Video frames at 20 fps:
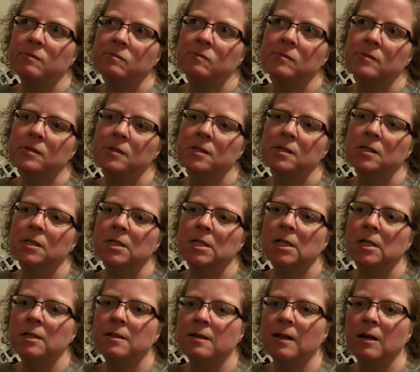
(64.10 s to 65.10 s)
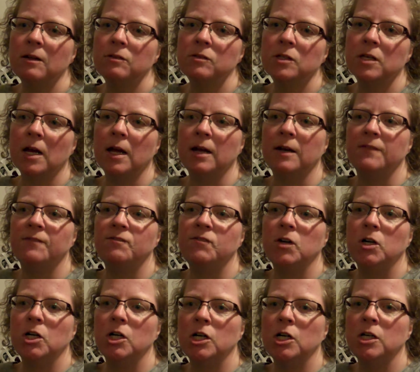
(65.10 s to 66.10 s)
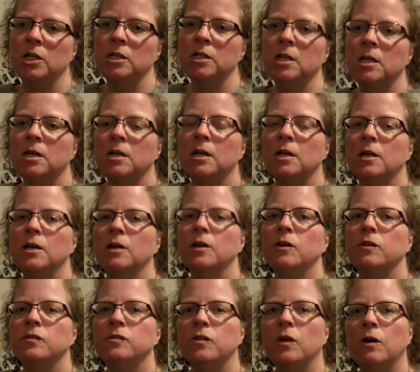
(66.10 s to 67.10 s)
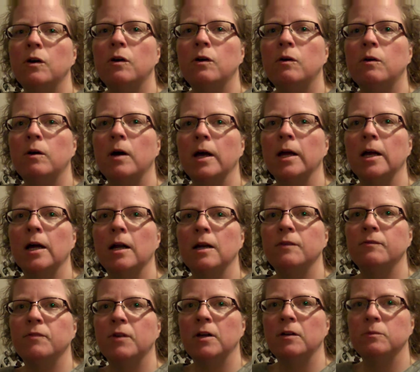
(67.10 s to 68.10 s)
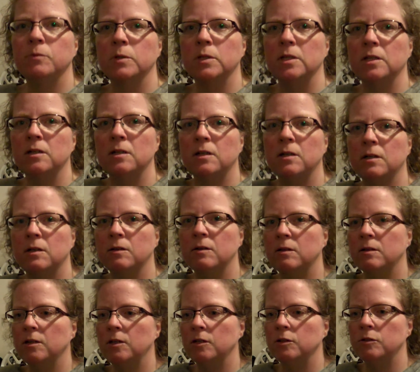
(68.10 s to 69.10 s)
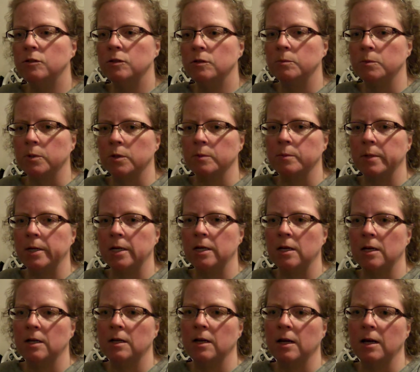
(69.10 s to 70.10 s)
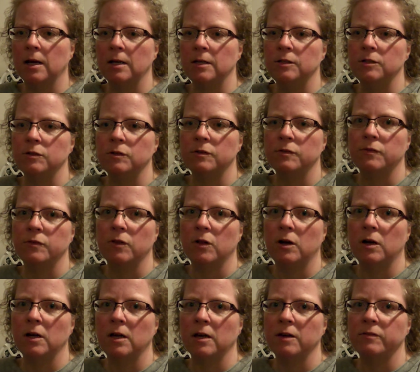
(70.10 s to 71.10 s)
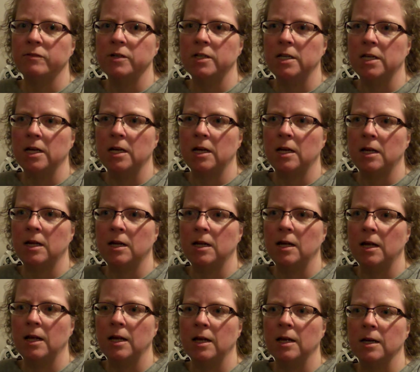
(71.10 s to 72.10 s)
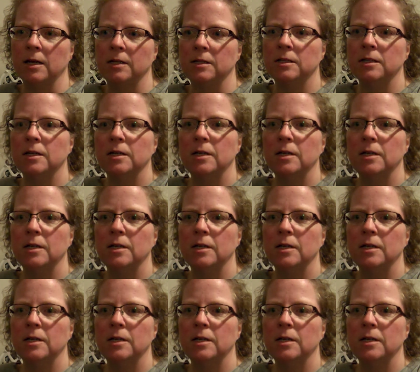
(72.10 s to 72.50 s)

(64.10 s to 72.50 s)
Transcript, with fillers: Mm, sounds kind of fun. So I got involved with the YouTube Orbit, and I do a vlog every day, and